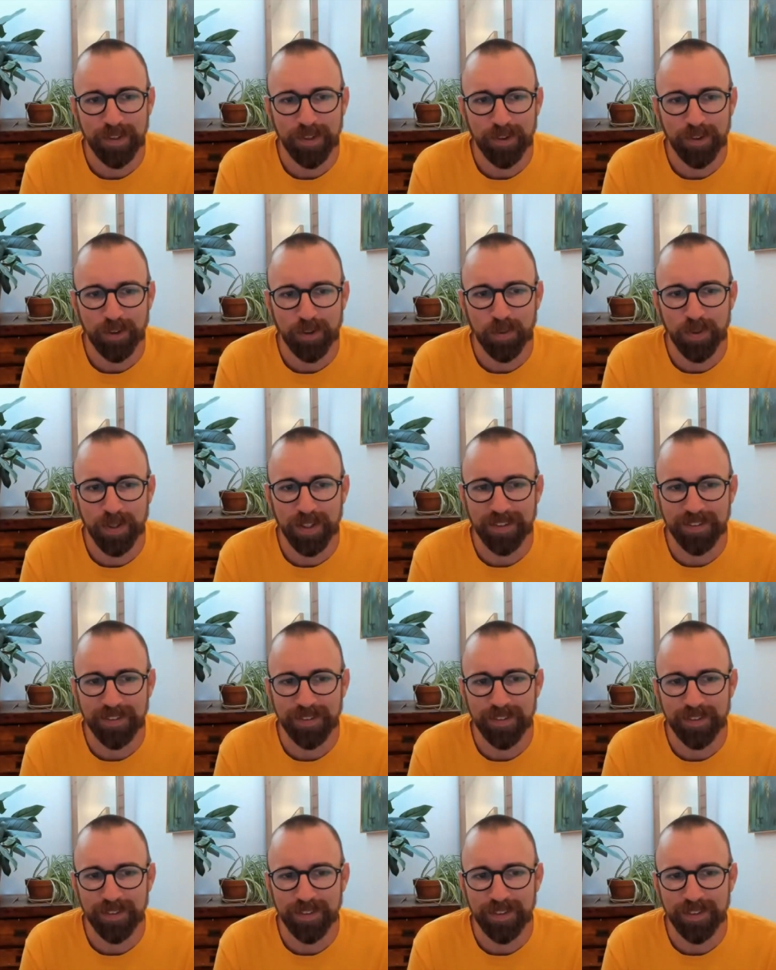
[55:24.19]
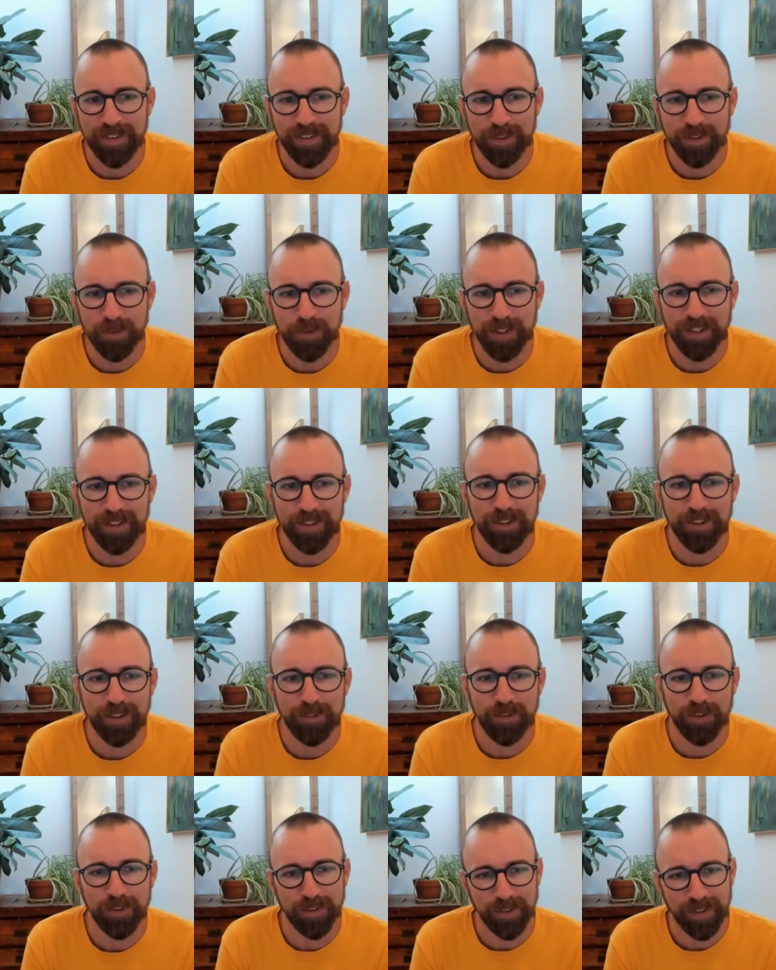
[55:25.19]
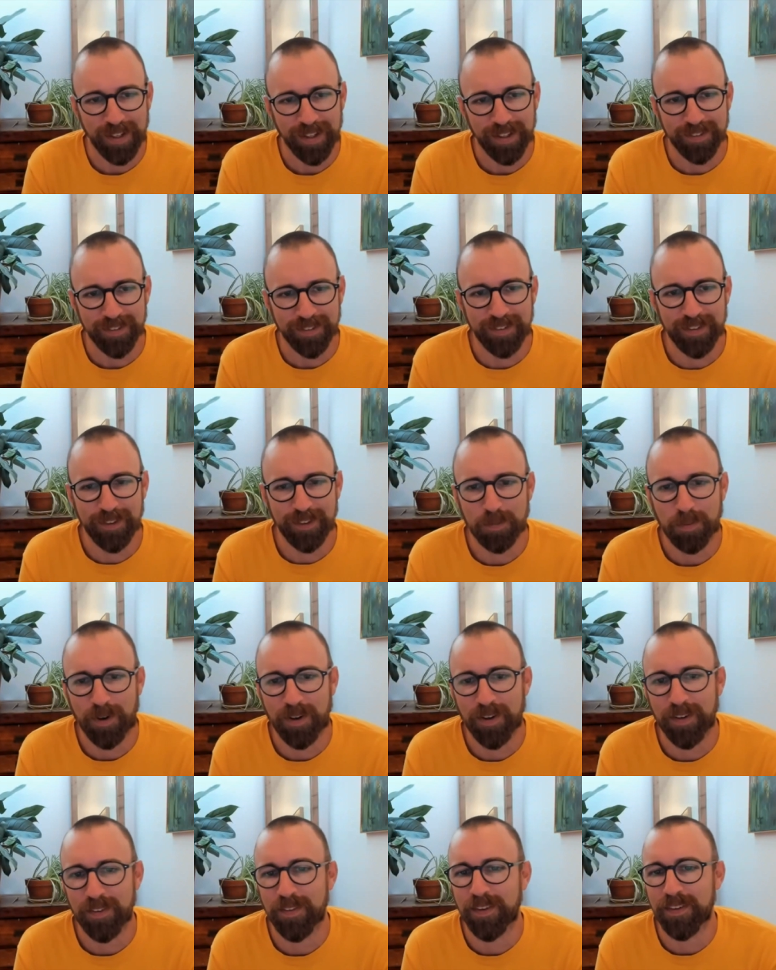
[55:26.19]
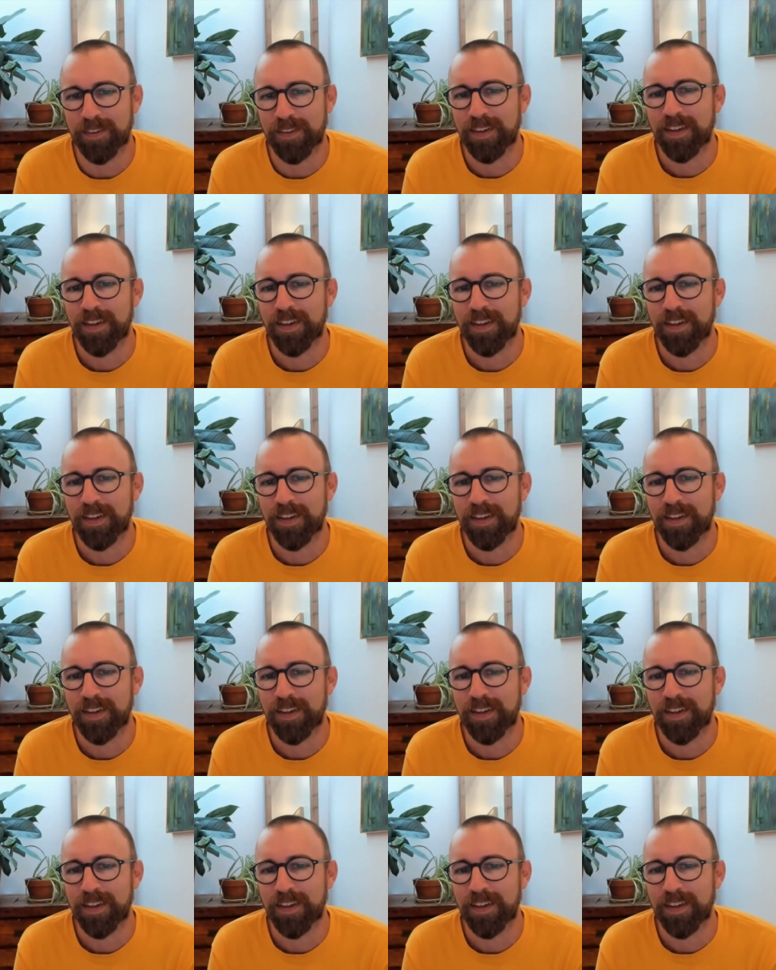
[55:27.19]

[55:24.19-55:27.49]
quick and dirty version of the answer as part of the